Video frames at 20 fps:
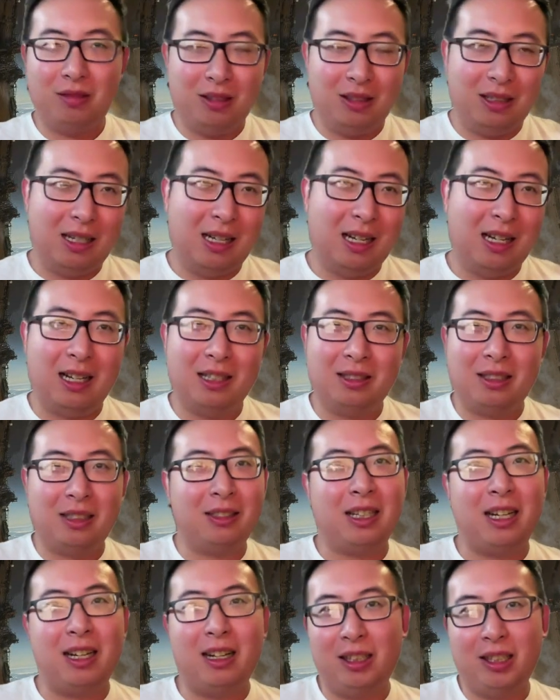as I
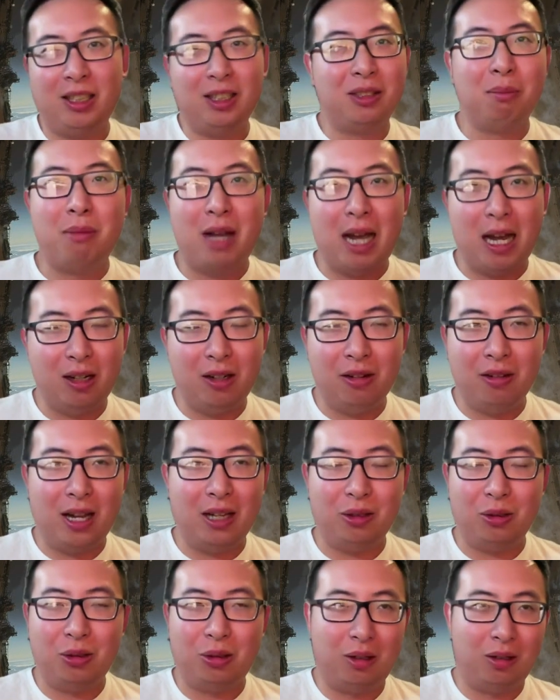said, it doesn't matter
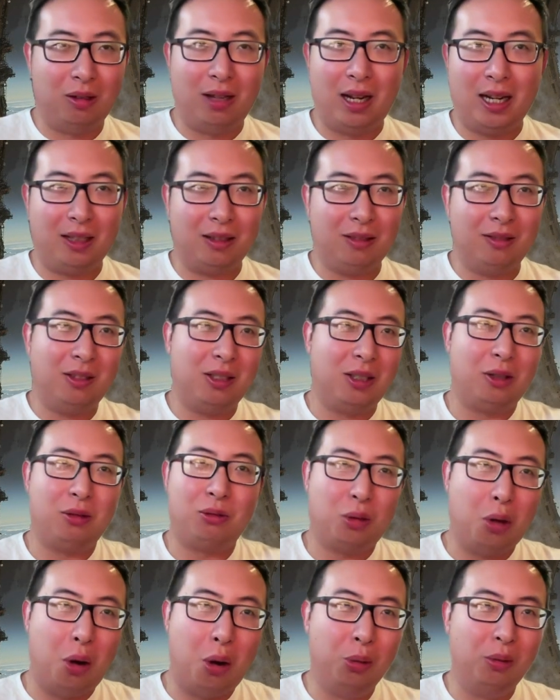that you're, like,
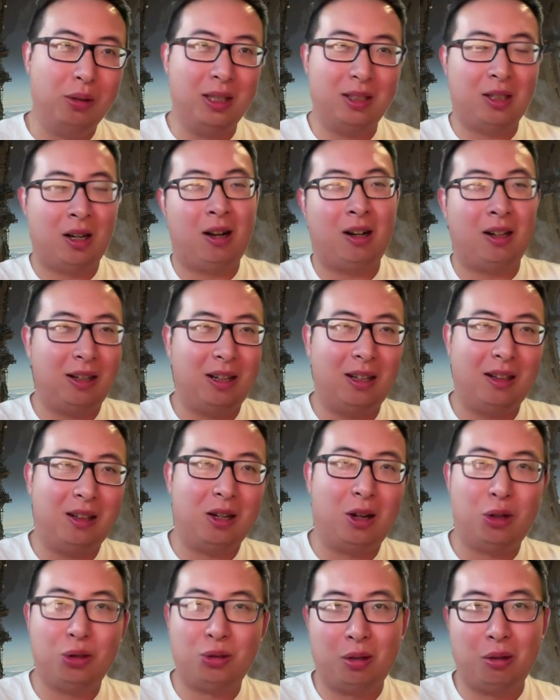only targeting
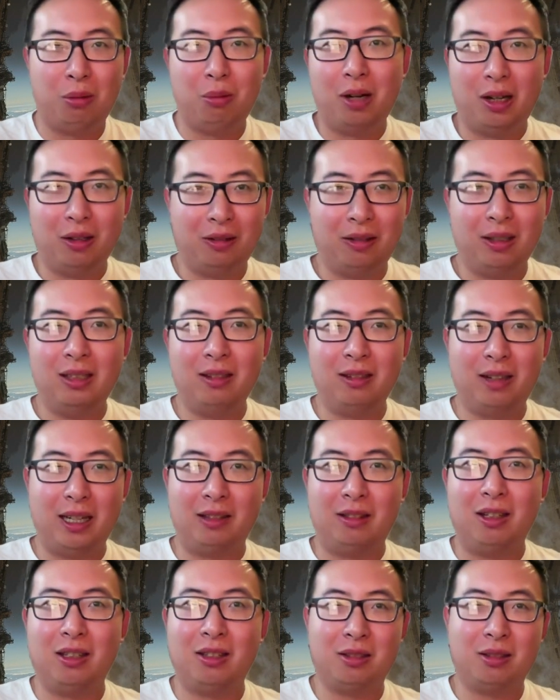the ultra wealthy.
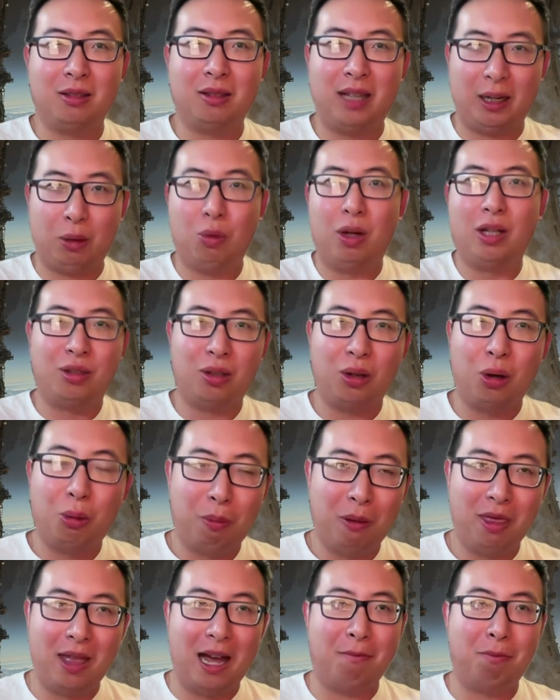Like, this, like, once you
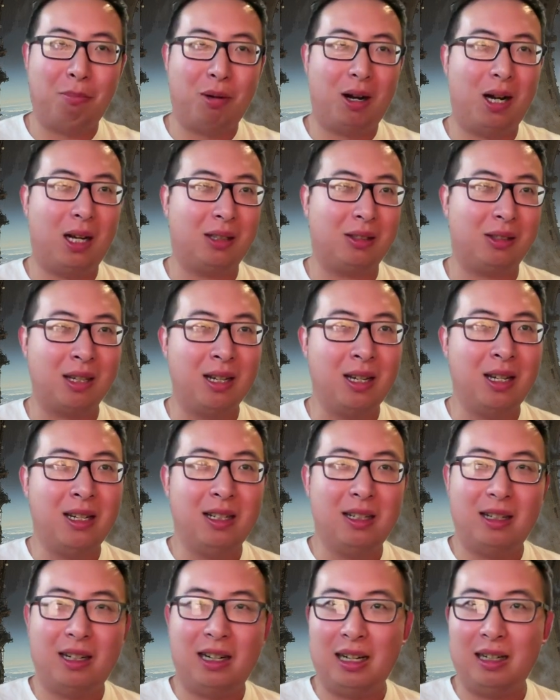open that box,
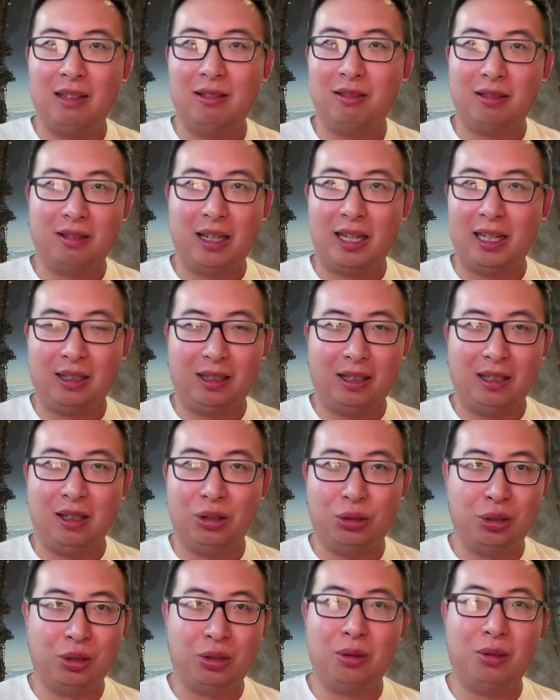like,
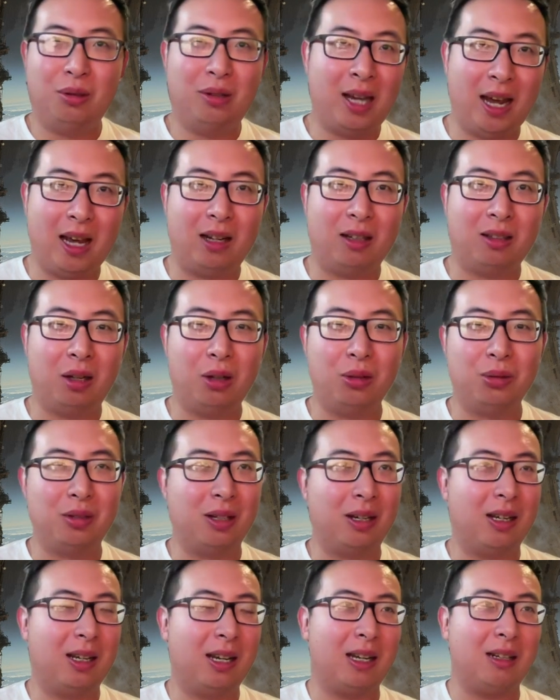you can't close
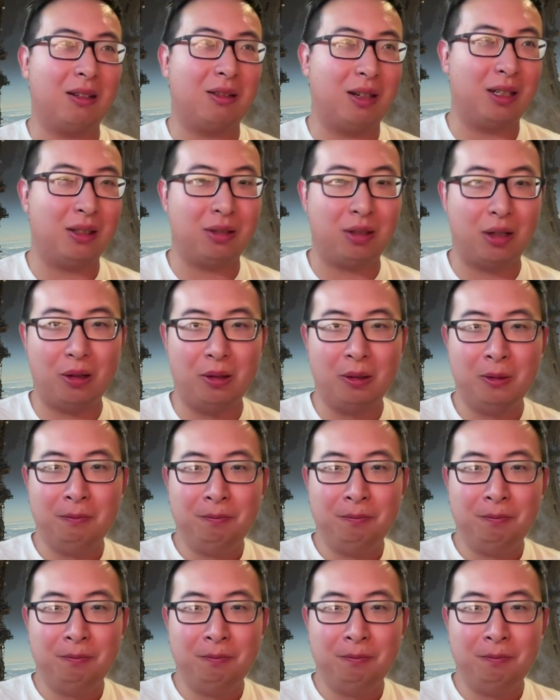it again, right? So,